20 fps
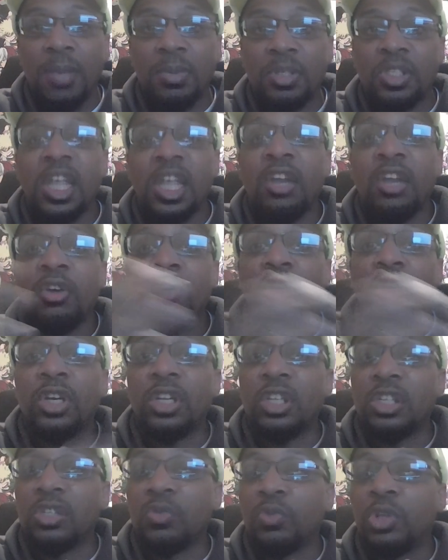standard. It
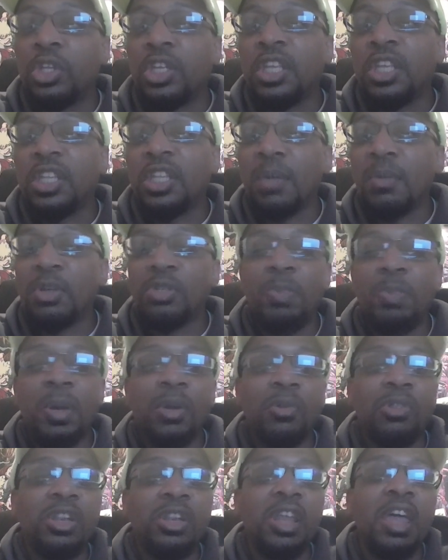doesn't really get that much
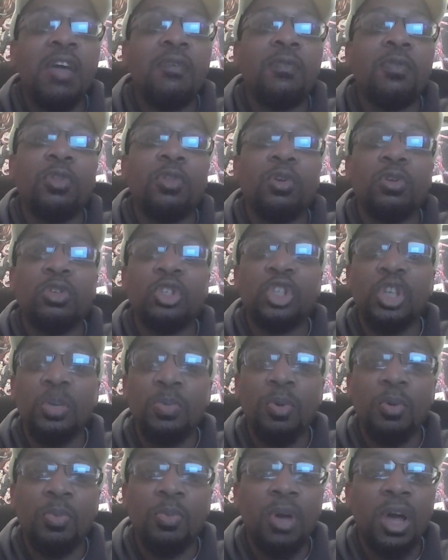better than that for their
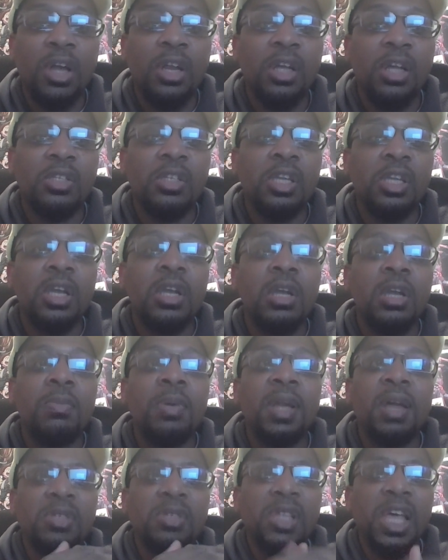cheaper products.
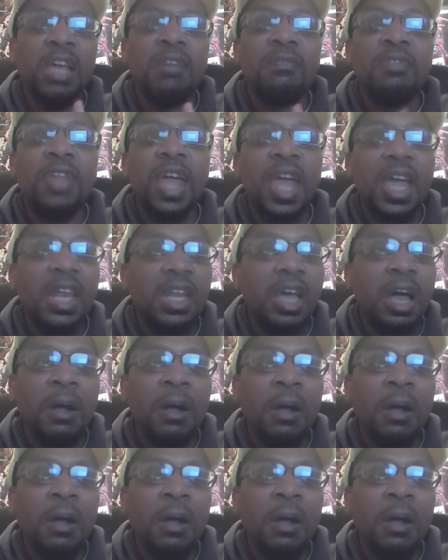But outside of that,